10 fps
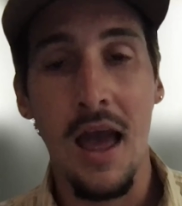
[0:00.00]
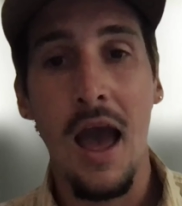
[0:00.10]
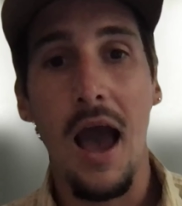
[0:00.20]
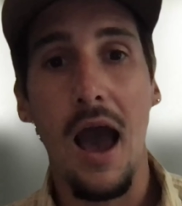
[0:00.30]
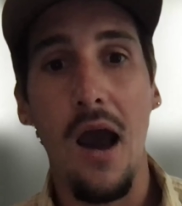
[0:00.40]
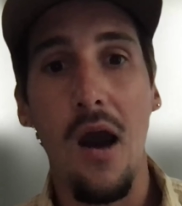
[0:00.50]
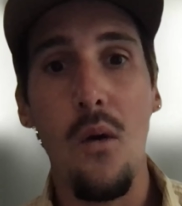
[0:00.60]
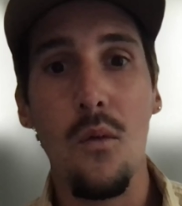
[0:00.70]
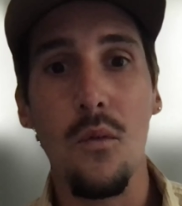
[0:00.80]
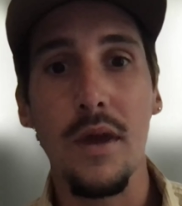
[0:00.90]

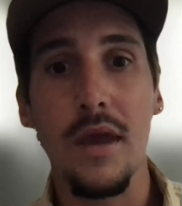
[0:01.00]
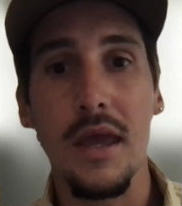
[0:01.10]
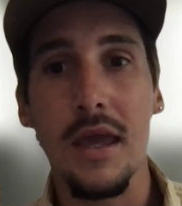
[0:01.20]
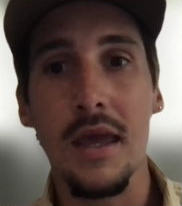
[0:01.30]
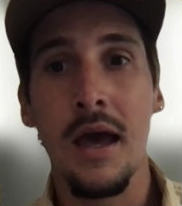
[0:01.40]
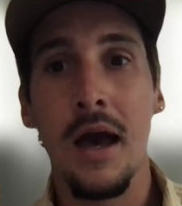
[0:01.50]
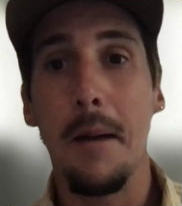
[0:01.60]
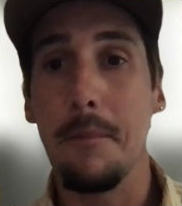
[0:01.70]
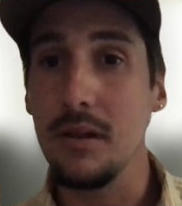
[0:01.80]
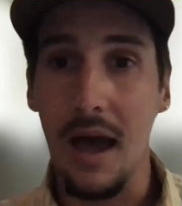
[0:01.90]
How we
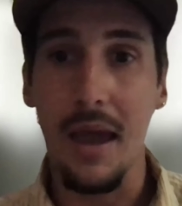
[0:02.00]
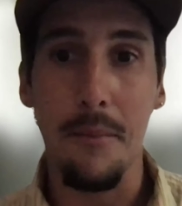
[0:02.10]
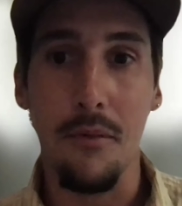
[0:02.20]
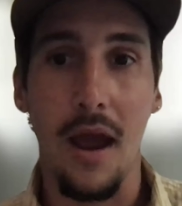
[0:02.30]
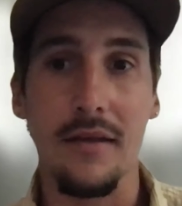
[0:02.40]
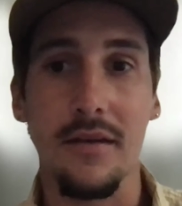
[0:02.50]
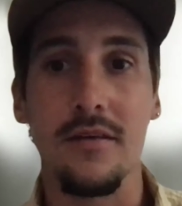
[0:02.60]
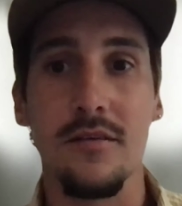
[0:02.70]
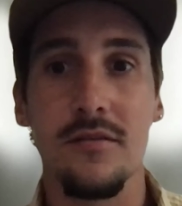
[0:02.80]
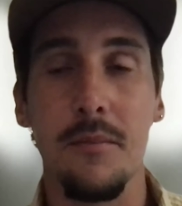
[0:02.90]
apply a
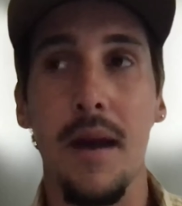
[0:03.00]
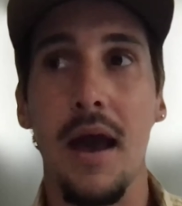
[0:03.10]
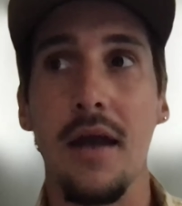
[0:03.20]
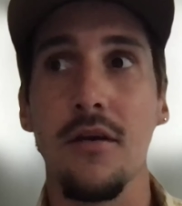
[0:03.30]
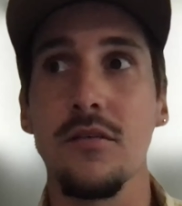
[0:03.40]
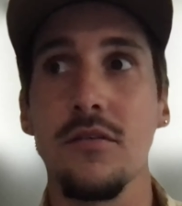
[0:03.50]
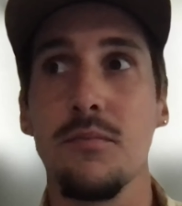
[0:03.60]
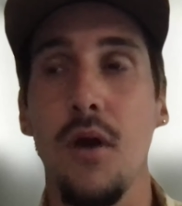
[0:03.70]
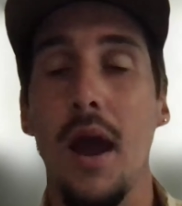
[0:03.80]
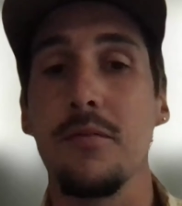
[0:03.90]
practice matters
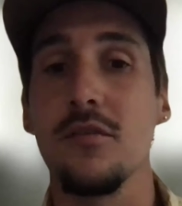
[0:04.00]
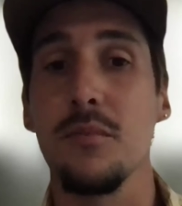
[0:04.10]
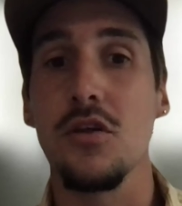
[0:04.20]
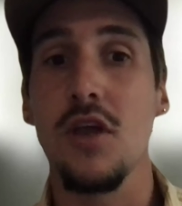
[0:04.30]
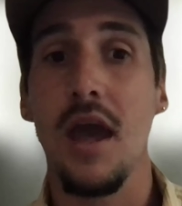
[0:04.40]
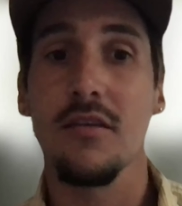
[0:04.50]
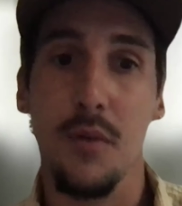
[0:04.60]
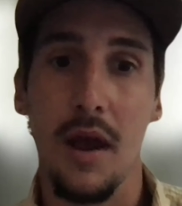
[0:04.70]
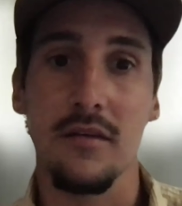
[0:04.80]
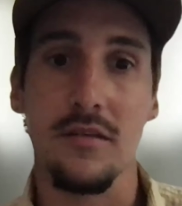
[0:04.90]
perhaps as much as the
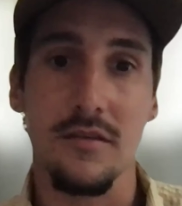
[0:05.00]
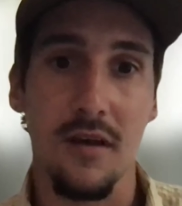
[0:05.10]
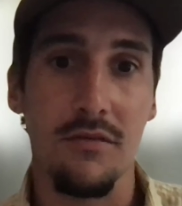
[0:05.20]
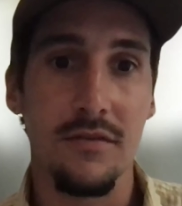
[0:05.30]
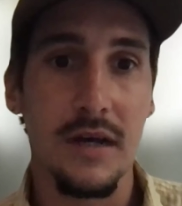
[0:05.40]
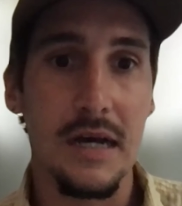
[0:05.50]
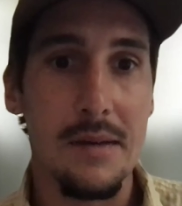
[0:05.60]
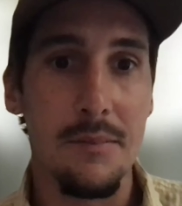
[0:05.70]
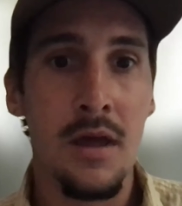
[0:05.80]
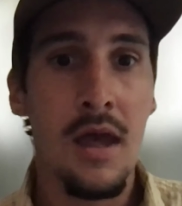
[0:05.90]
practice itself. And